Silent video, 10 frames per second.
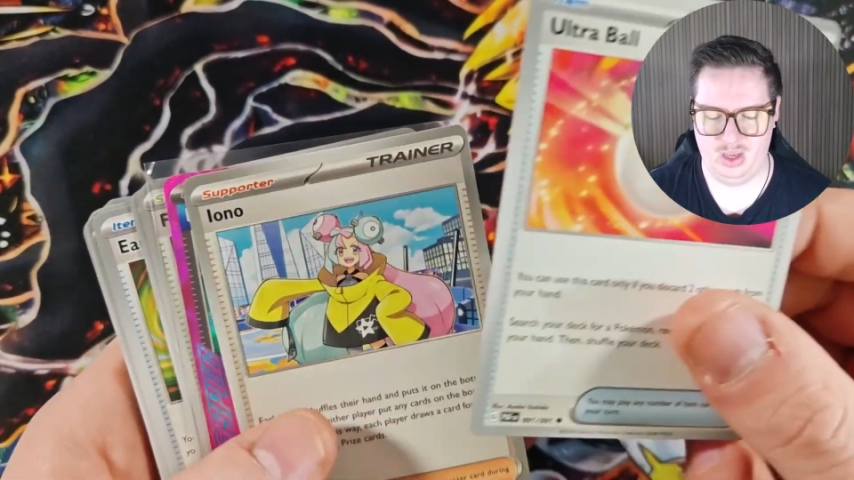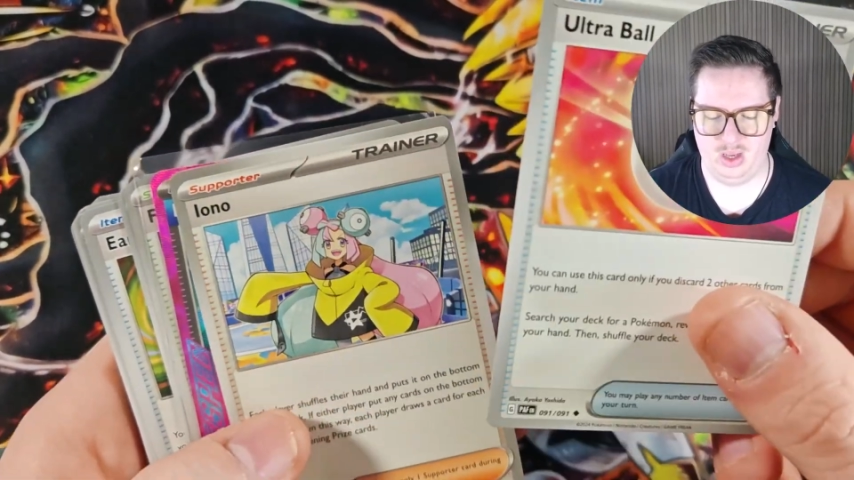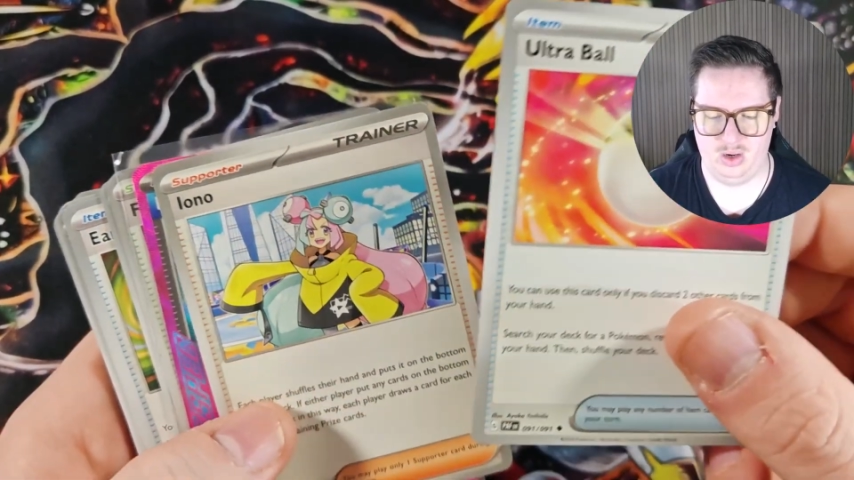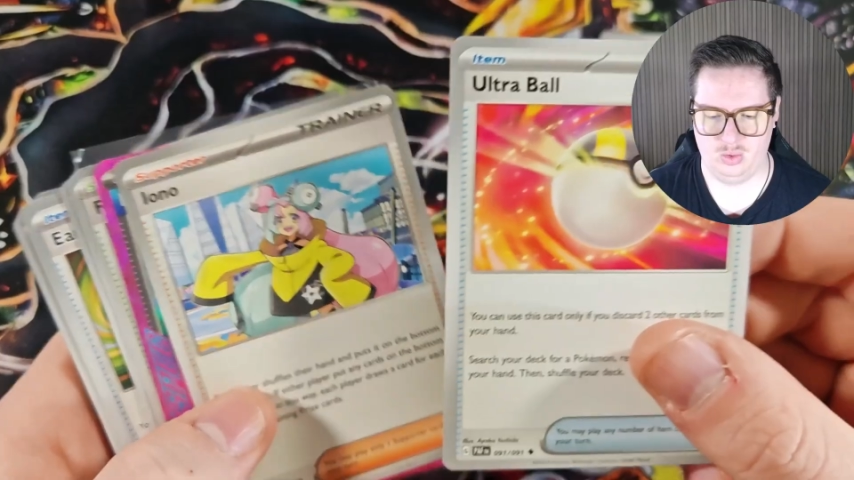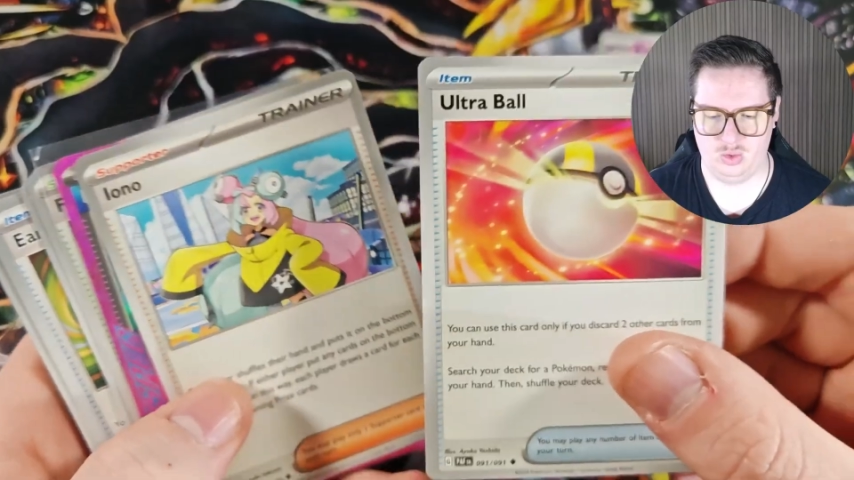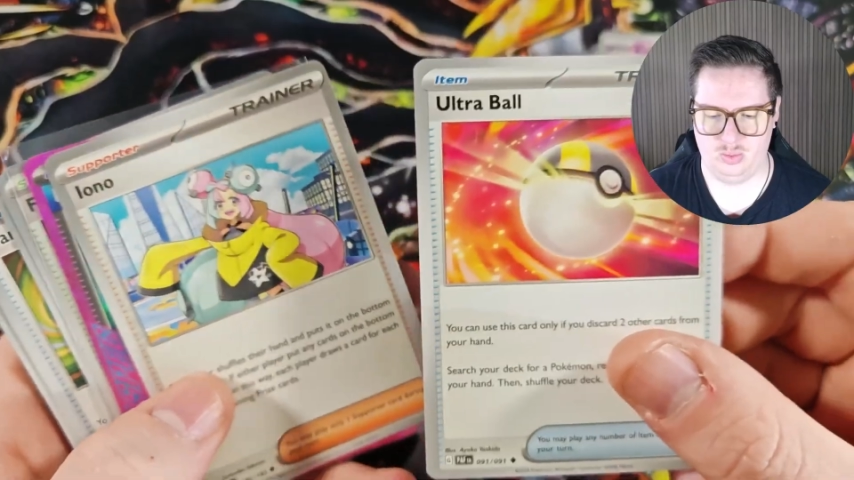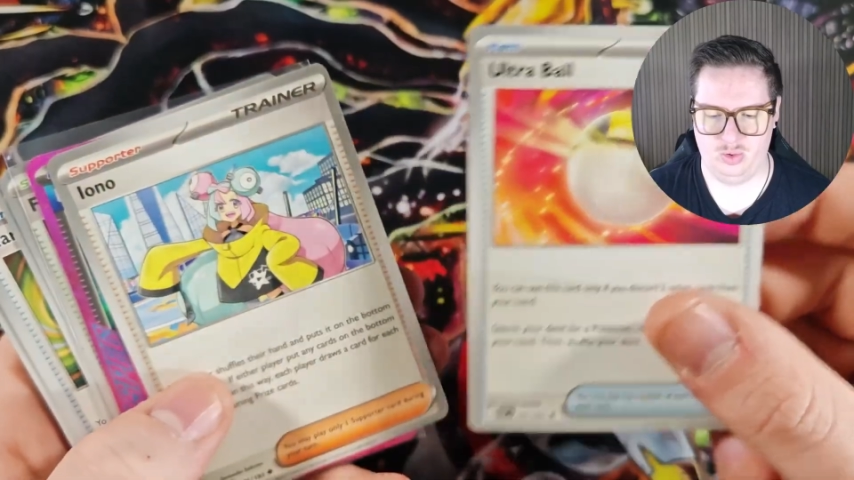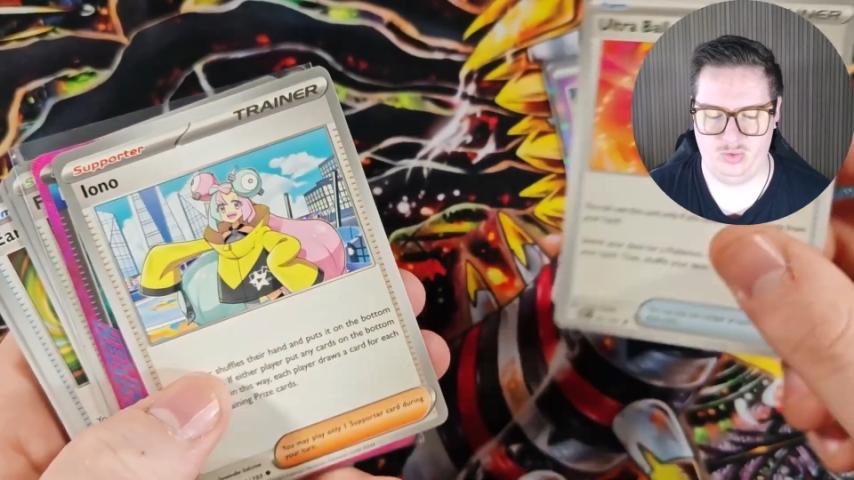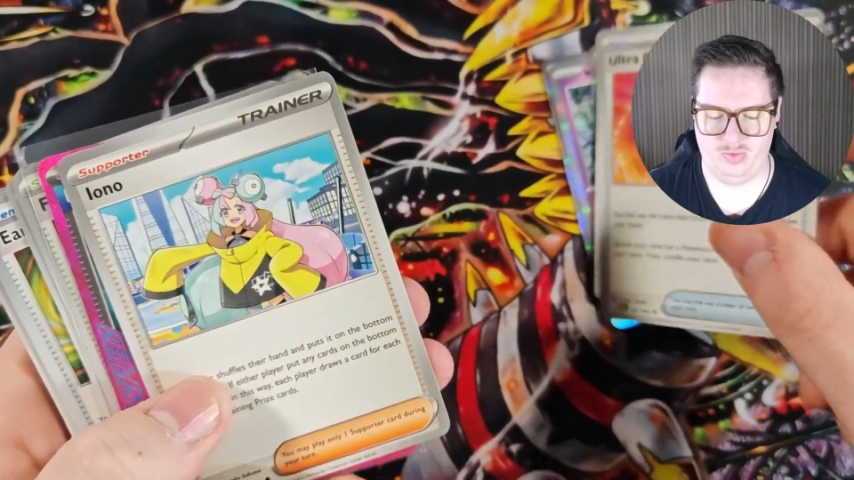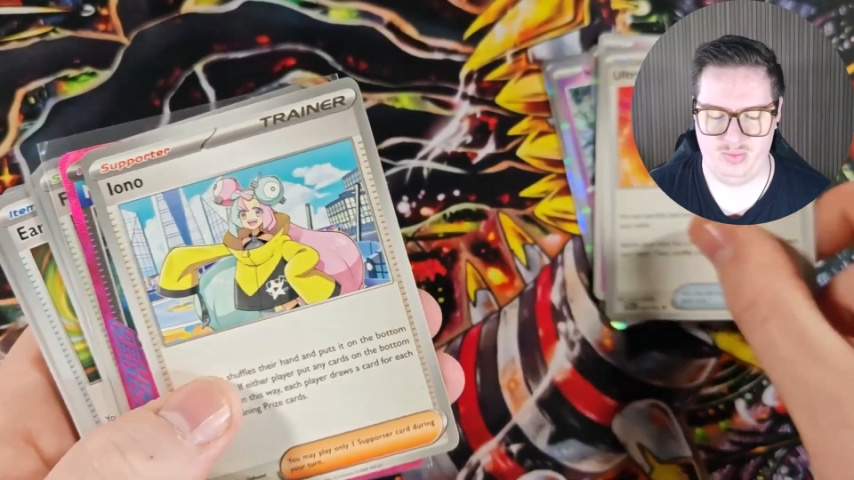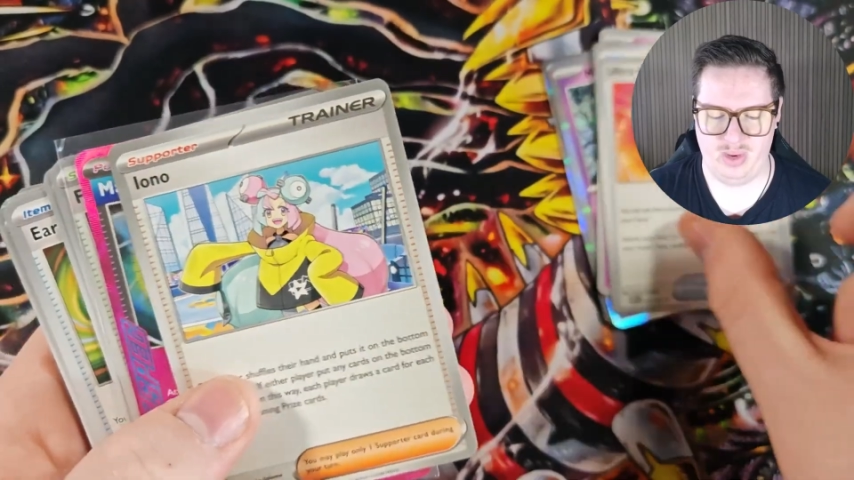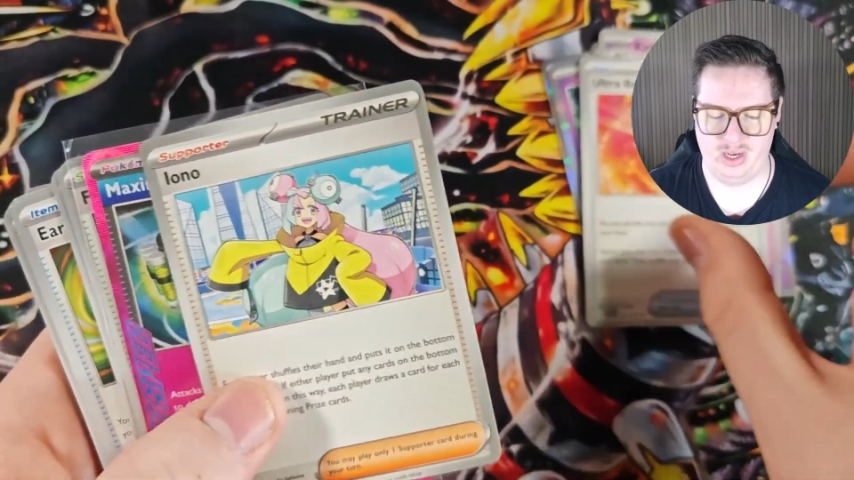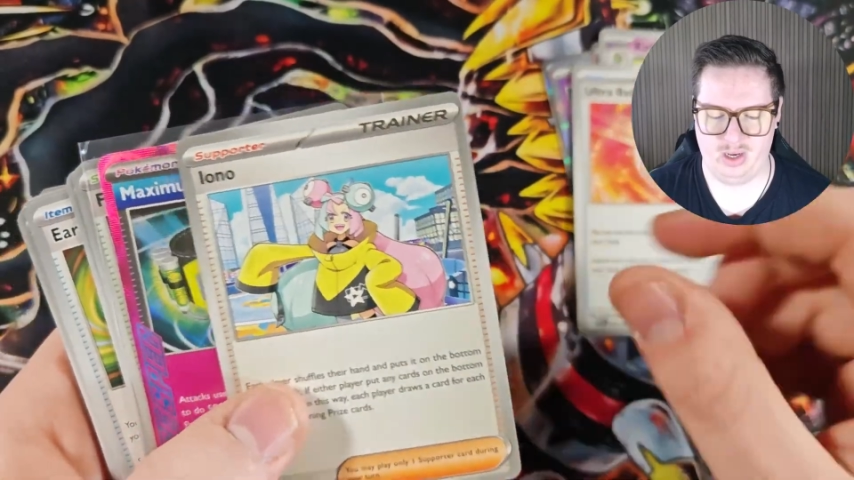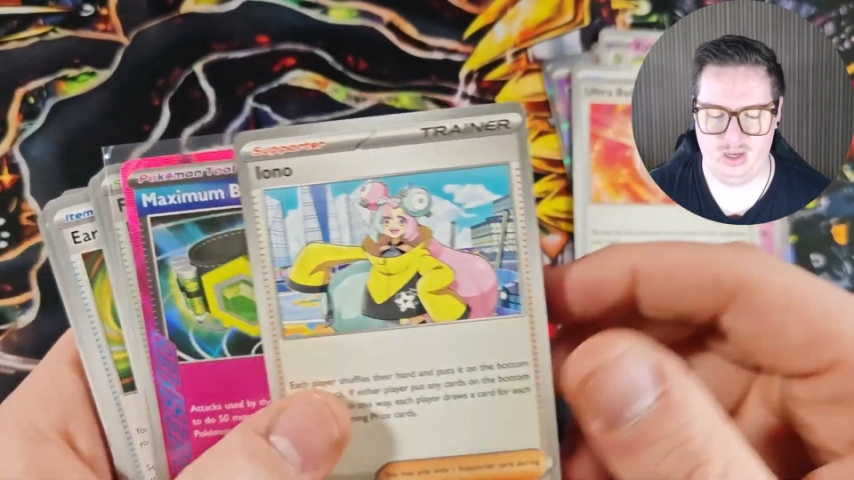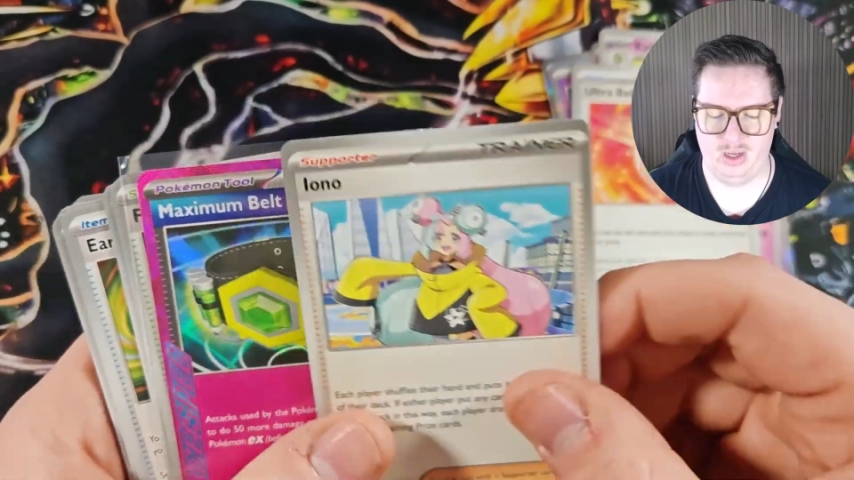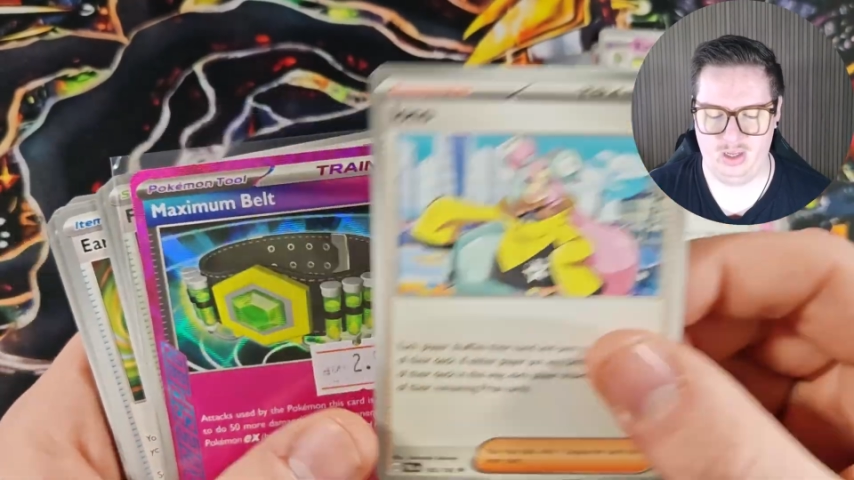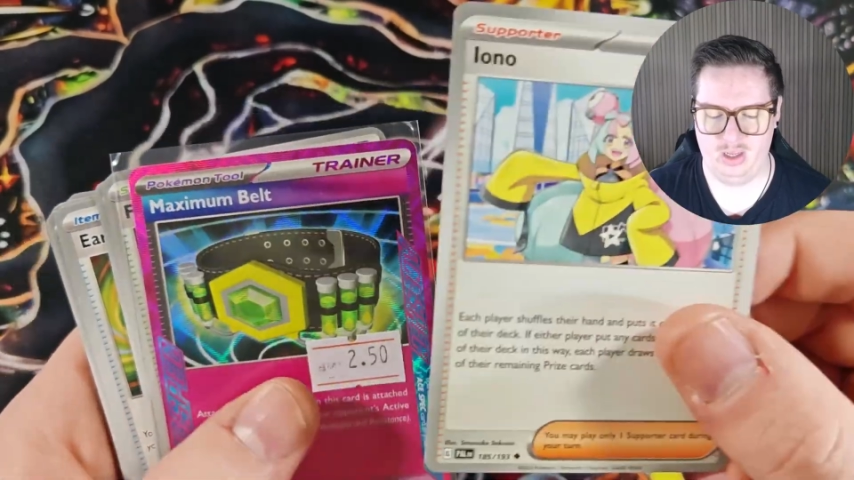an Ultra Ball from Mega,